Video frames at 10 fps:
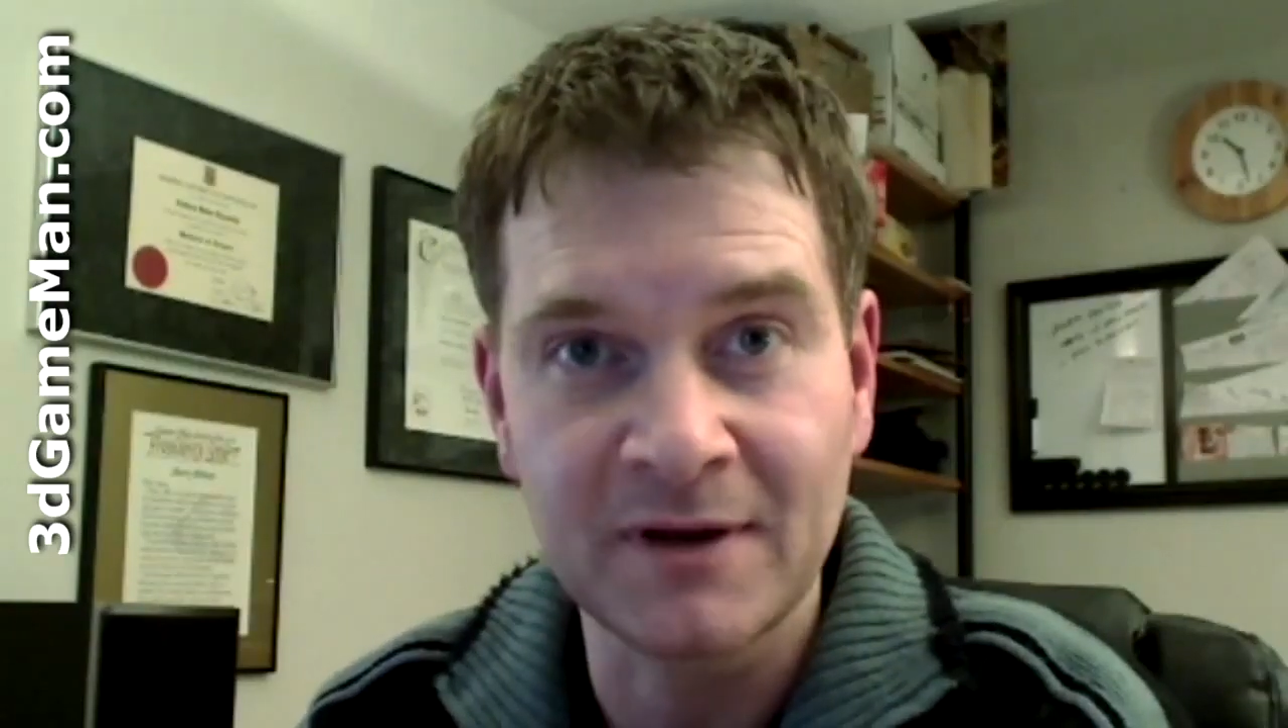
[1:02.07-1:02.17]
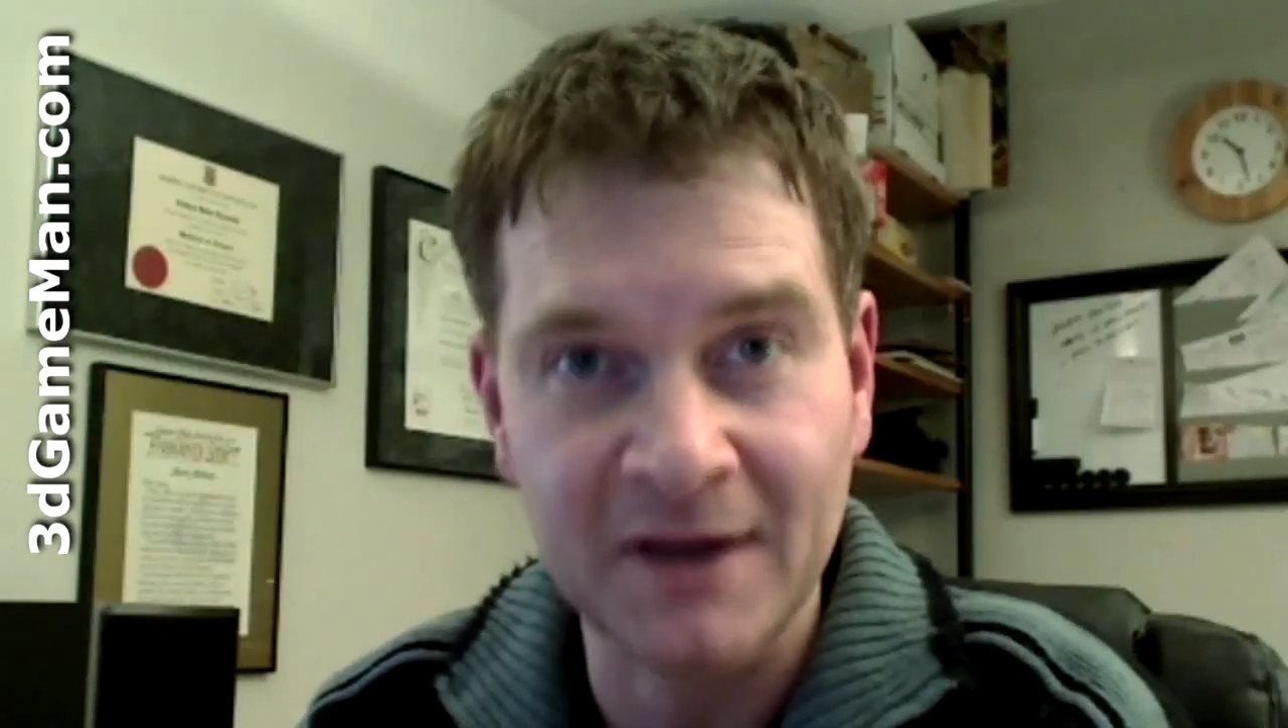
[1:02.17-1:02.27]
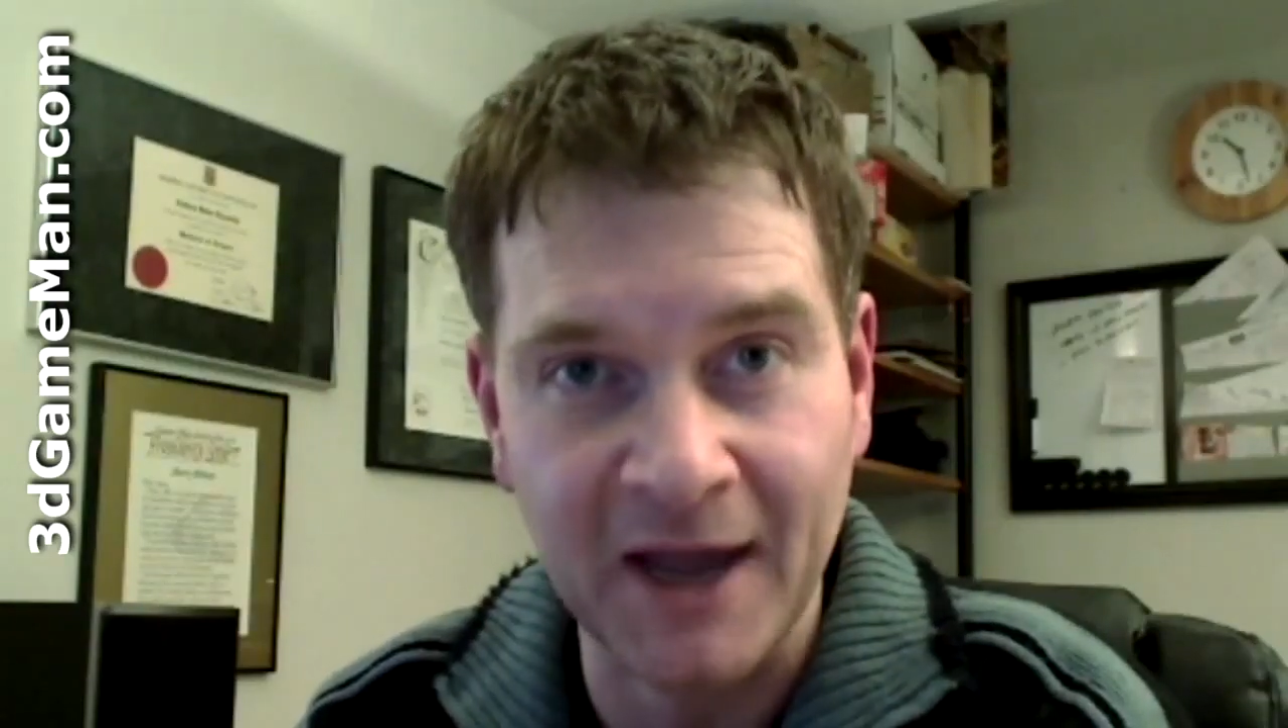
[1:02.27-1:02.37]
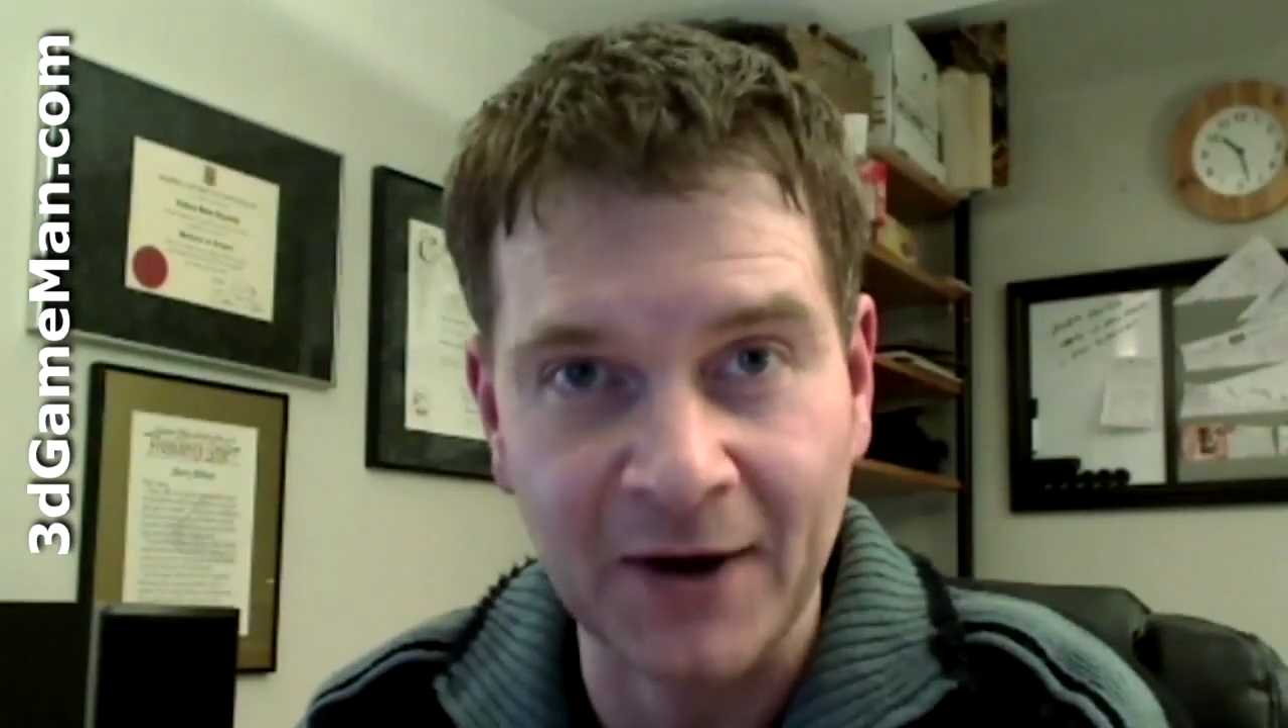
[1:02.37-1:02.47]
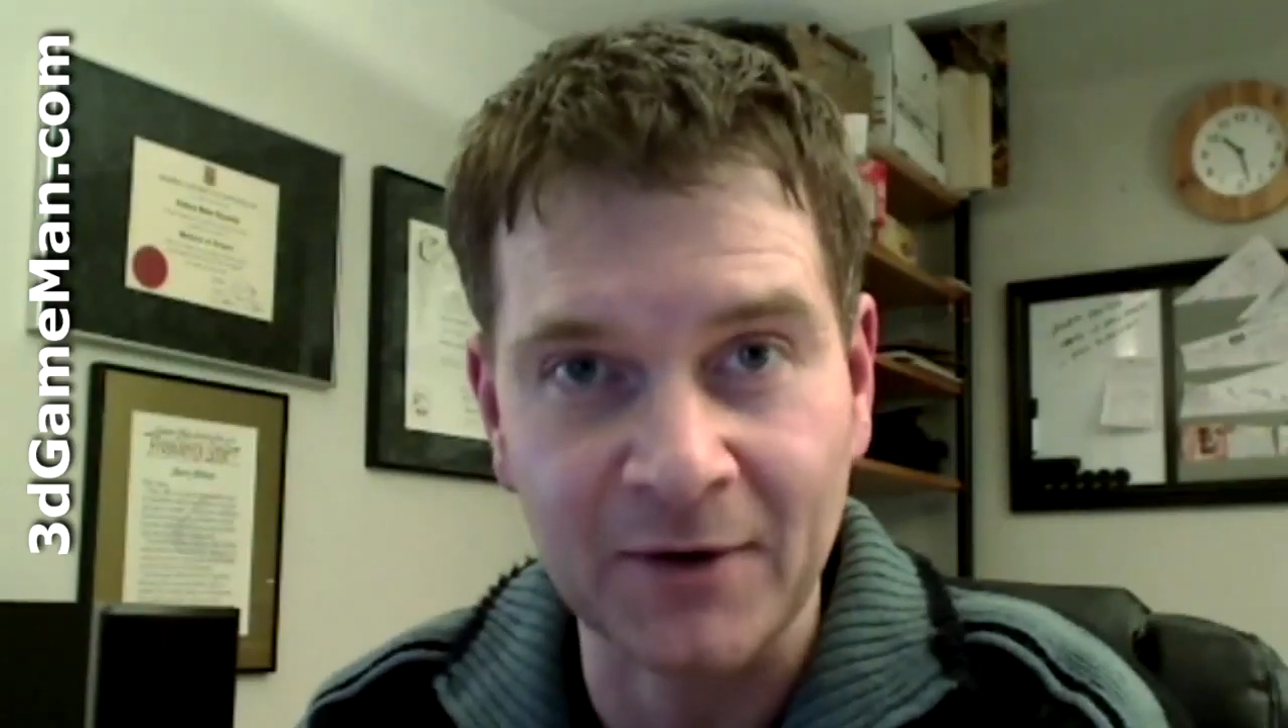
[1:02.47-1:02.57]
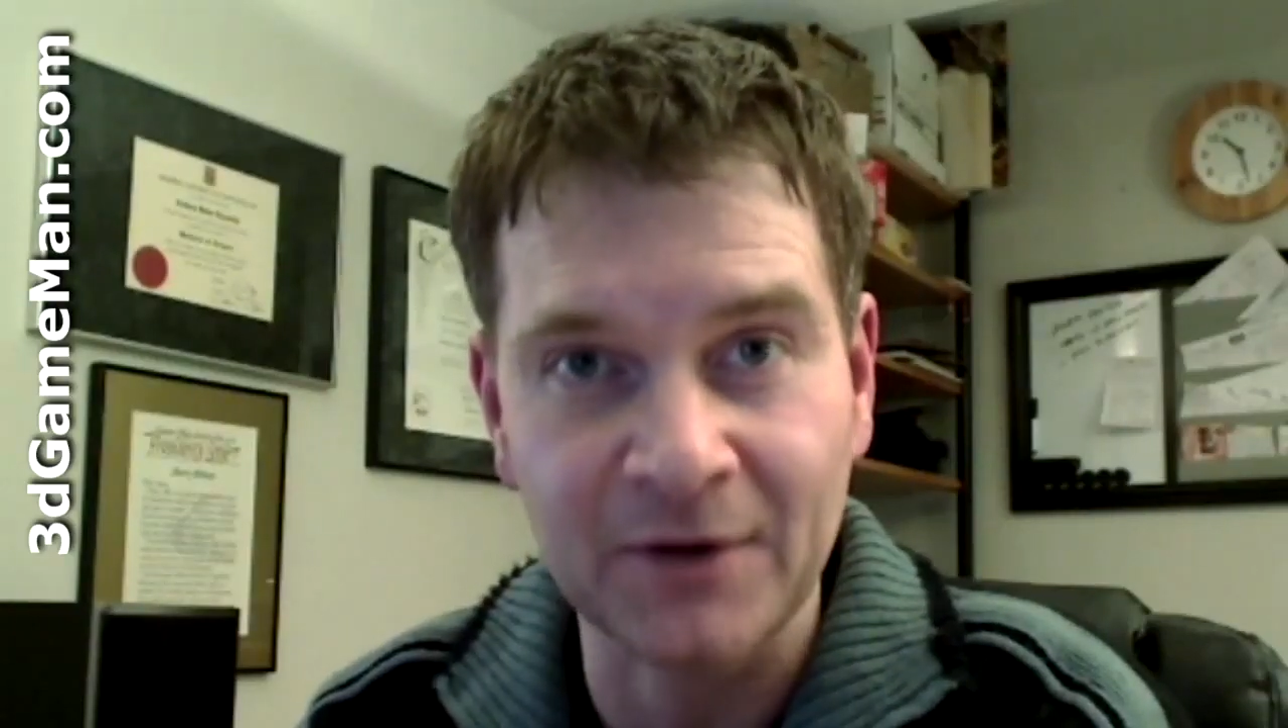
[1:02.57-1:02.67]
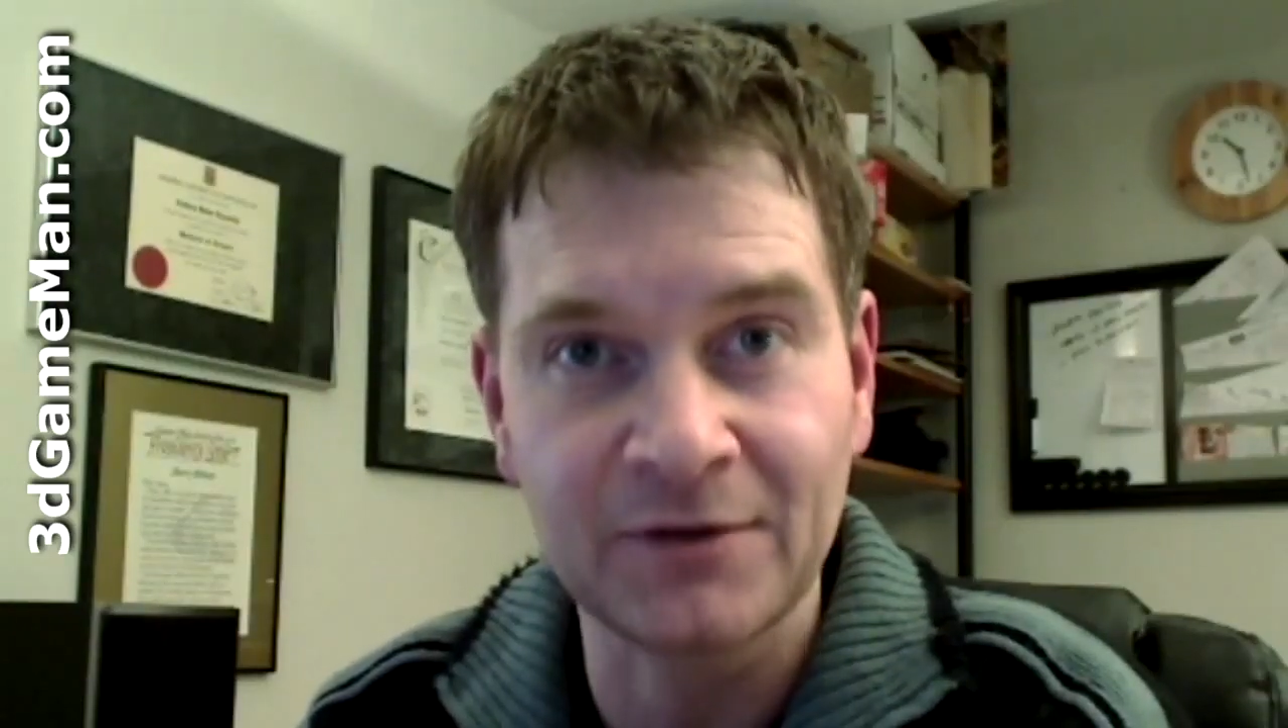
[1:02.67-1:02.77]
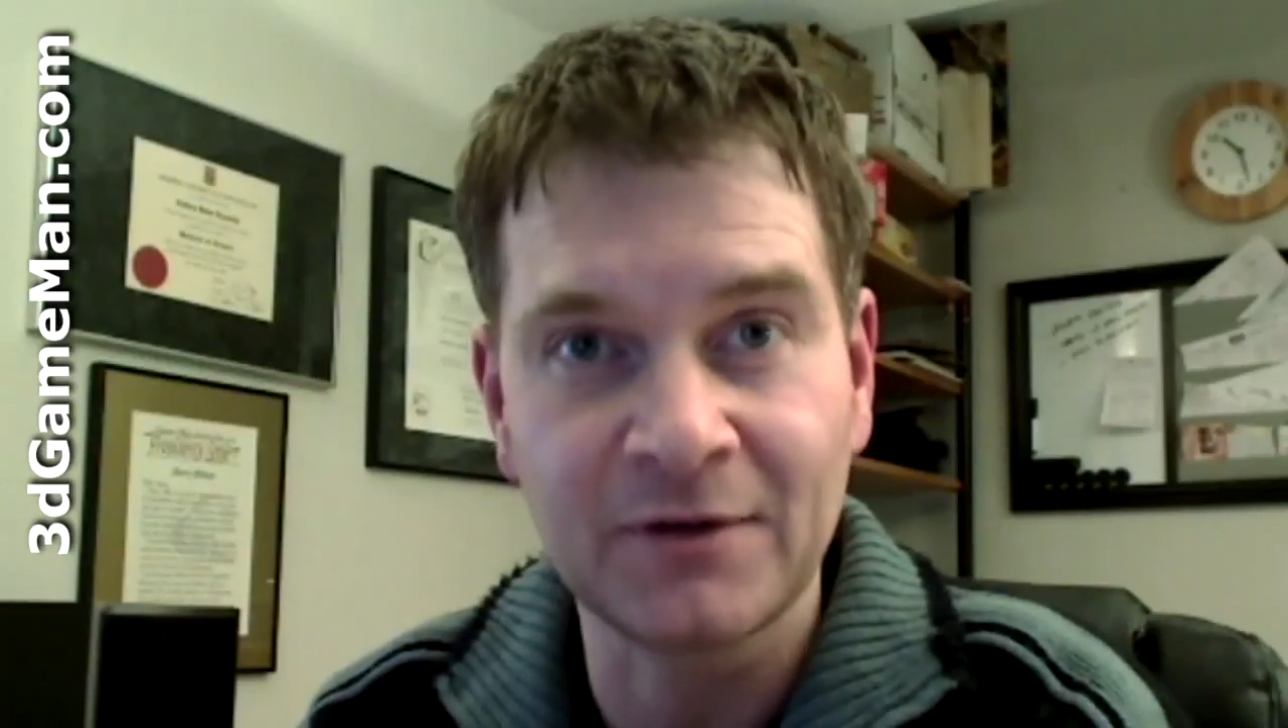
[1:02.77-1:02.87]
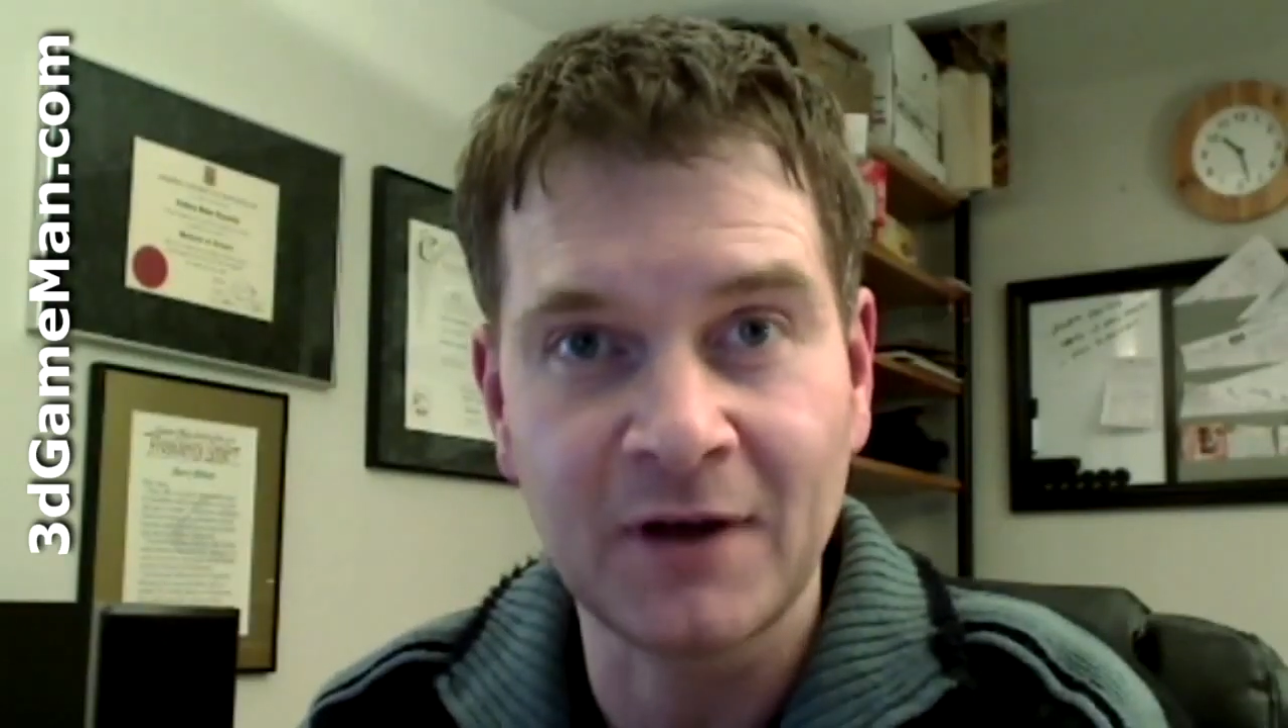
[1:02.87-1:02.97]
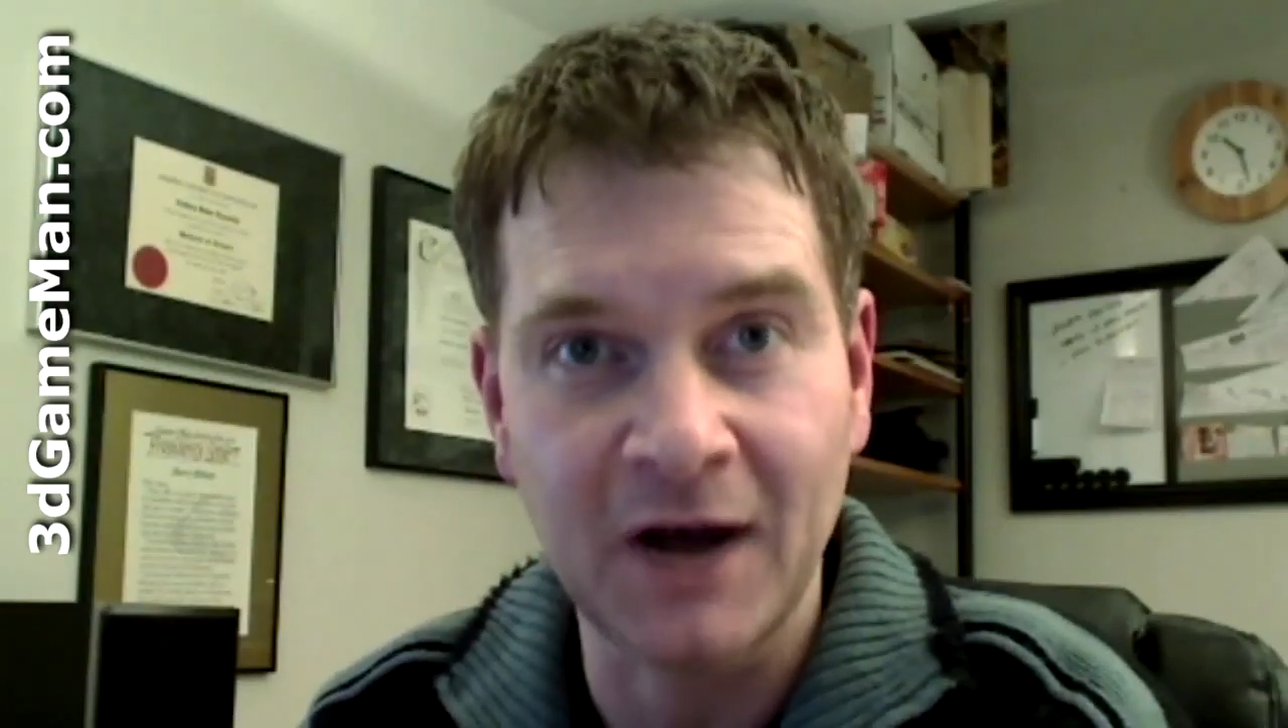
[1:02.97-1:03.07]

carries